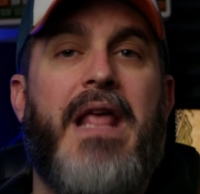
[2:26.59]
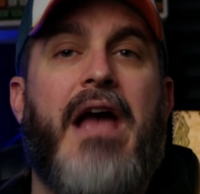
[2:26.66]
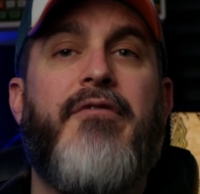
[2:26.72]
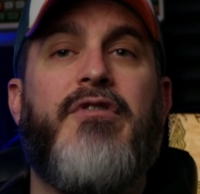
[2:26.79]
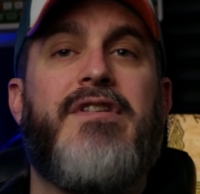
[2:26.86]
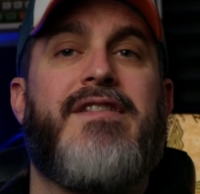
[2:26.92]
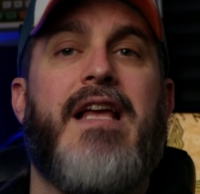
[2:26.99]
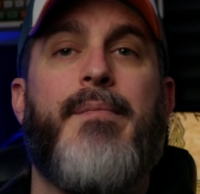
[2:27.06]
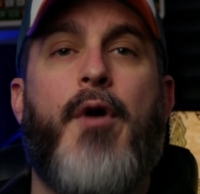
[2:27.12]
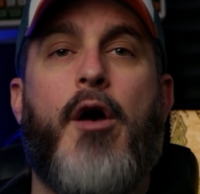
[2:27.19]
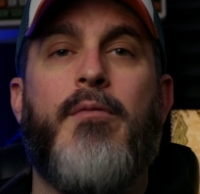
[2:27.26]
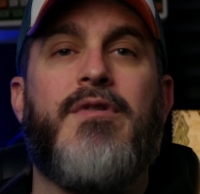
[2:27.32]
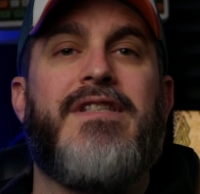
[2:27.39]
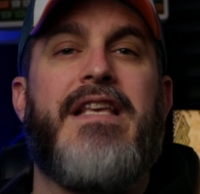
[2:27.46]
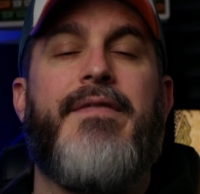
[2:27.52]
every step
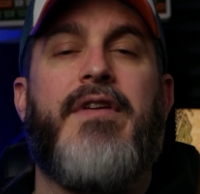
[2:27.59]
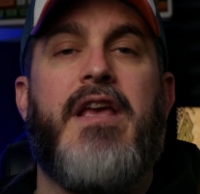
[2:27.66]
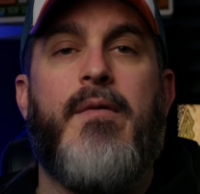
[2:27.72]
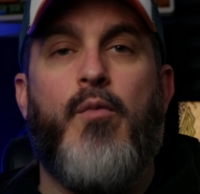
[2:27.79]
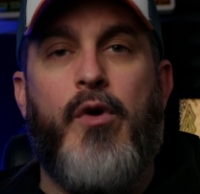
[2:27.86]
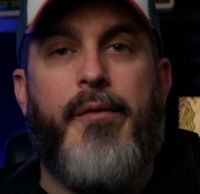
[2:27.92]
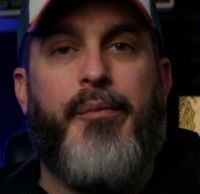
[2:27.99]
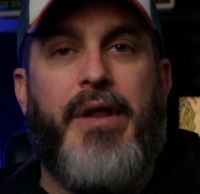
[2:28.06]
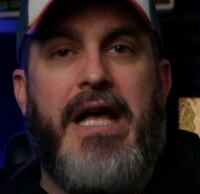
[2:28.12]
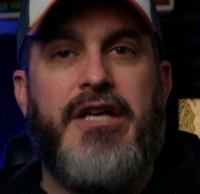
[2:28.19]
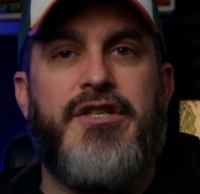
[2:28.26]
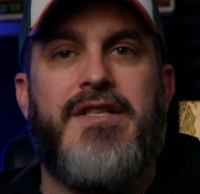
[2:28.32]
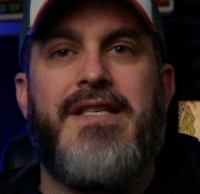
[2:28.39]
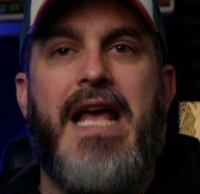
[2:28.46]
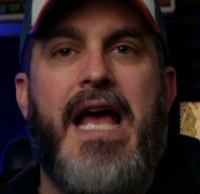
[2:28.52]
almost giving him
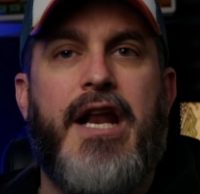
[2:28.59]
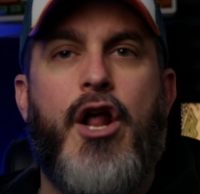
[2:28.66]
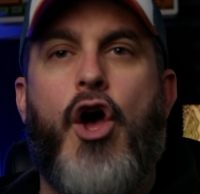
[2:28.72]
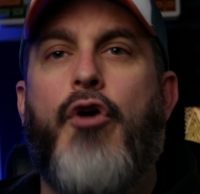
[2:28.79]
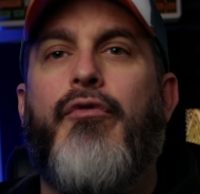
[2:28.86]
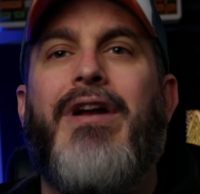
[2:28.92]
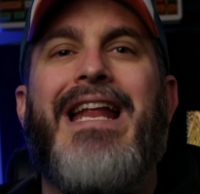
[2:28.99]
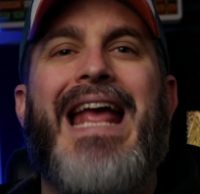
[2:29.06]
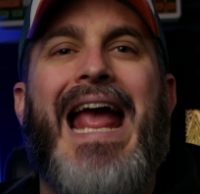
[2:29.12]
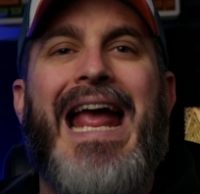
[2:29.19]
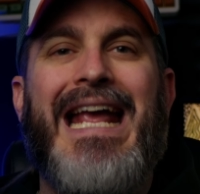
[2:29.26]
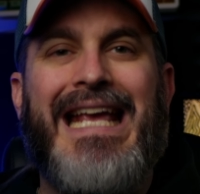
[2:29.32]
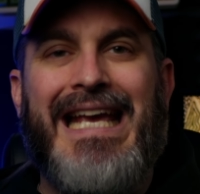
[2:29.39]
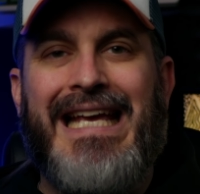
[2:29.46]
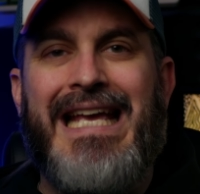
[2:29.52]
whiplash. His head already
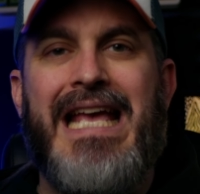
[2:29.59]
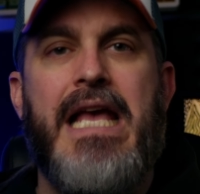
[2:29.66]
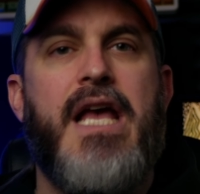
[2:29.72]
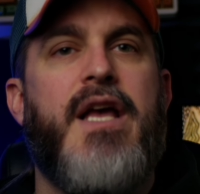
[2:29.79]
aching,